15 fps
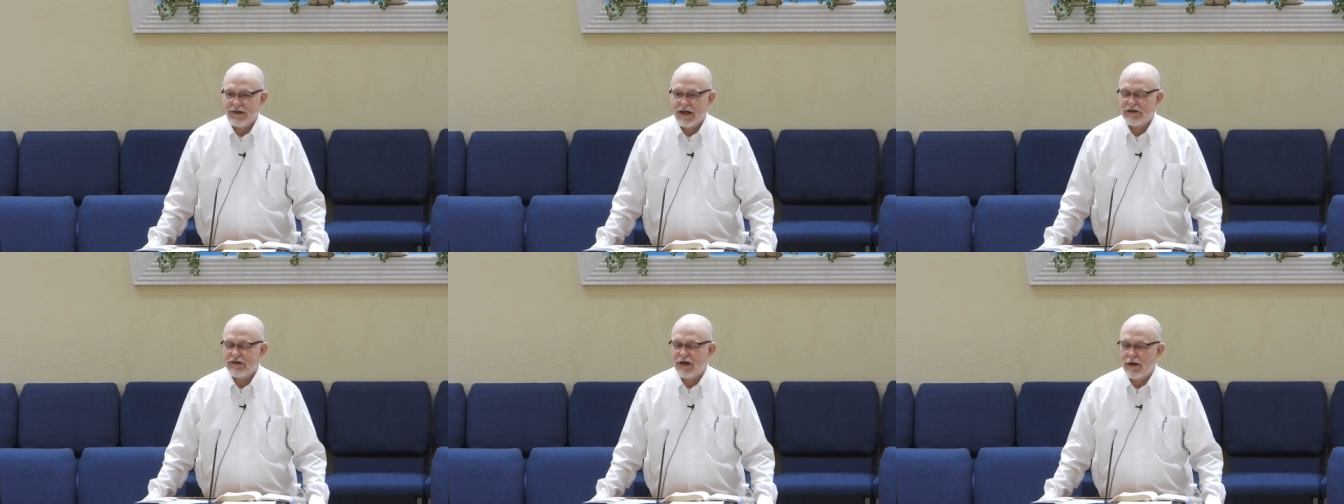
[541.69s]

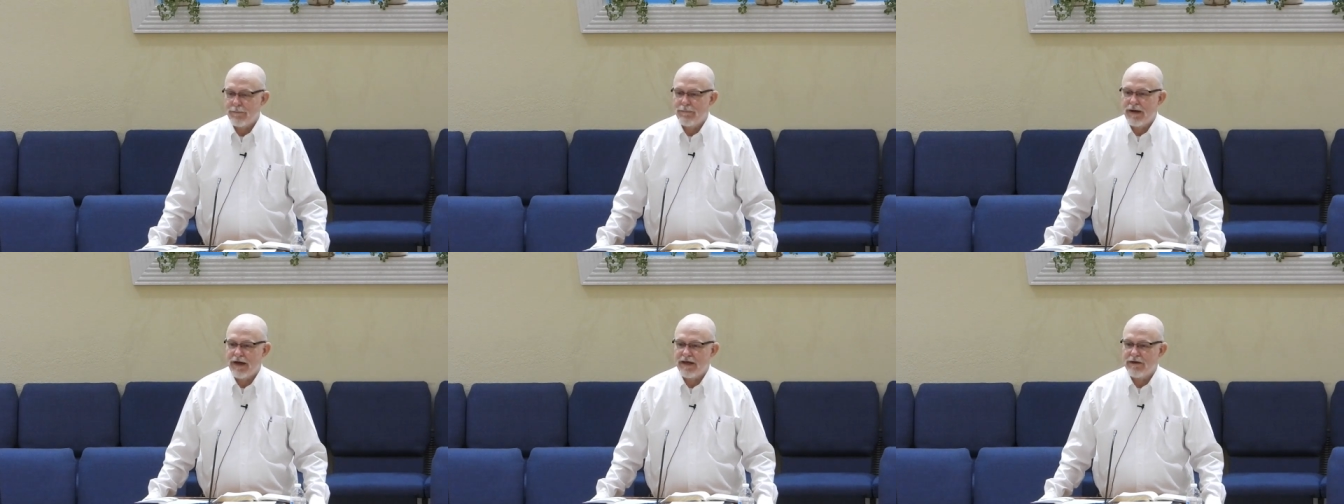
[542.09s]
That's how
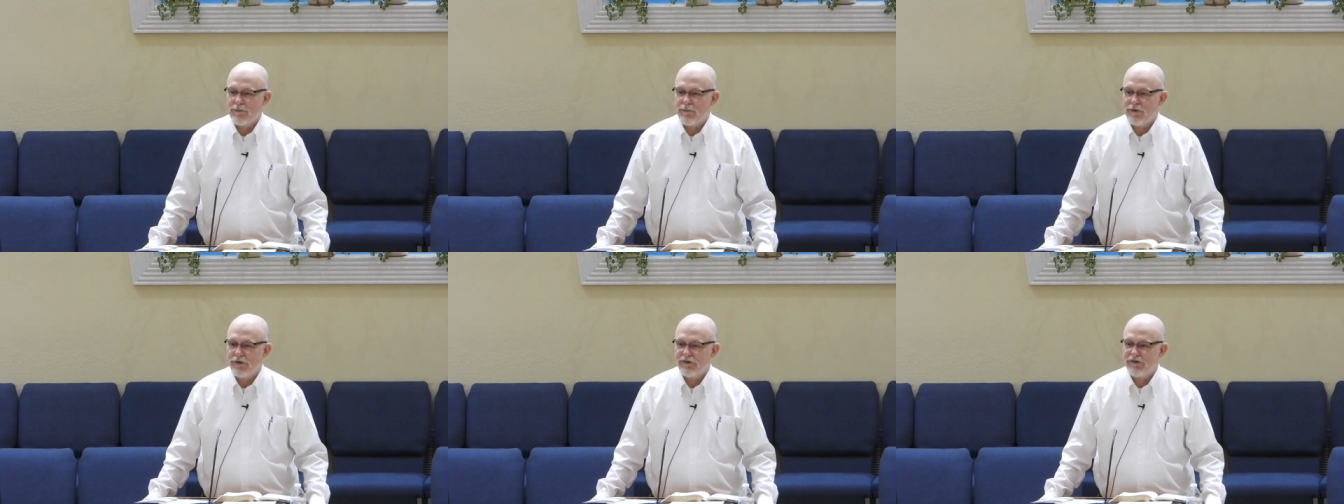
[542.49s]
bad
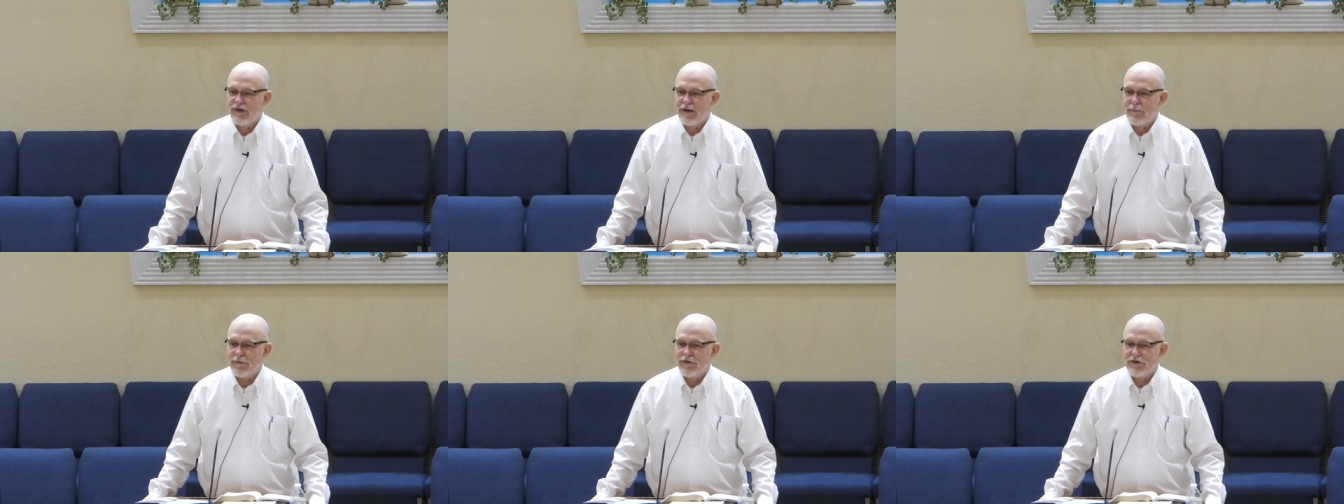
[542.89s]
it was.
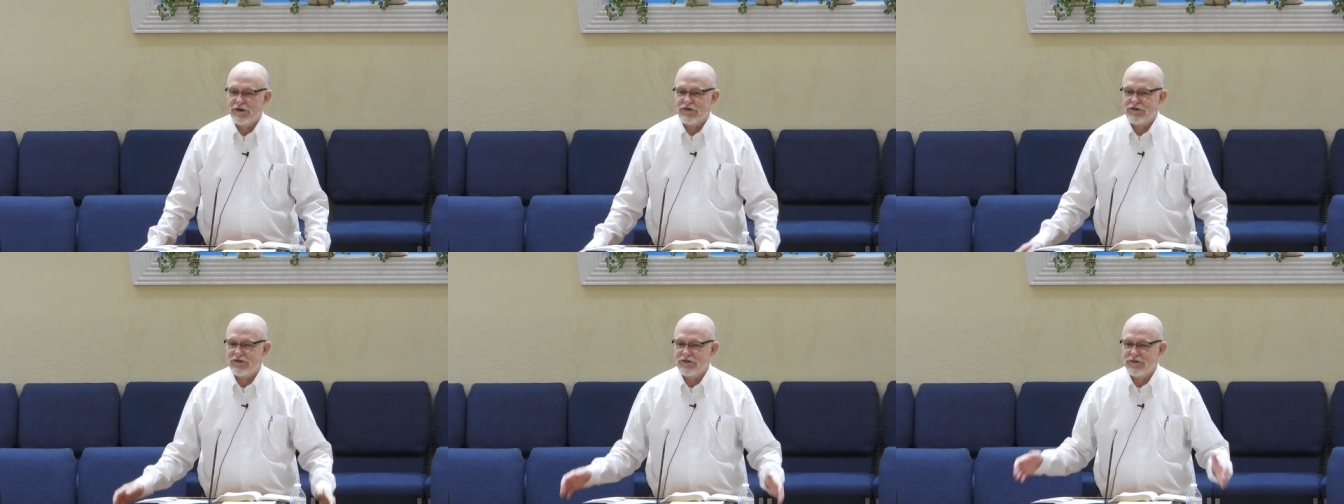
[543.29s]
They were
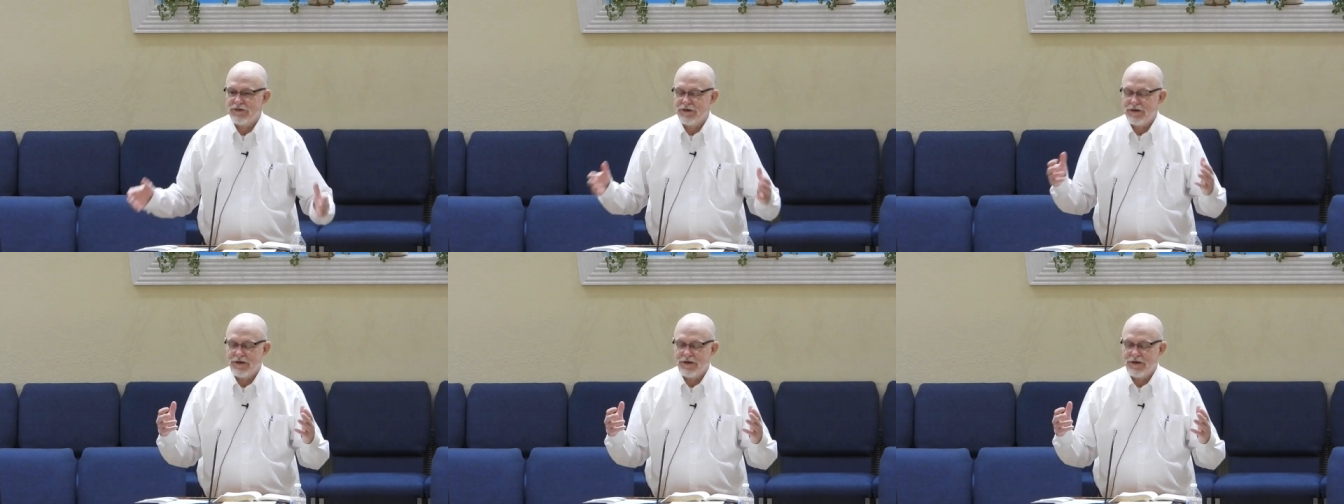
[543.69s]
just,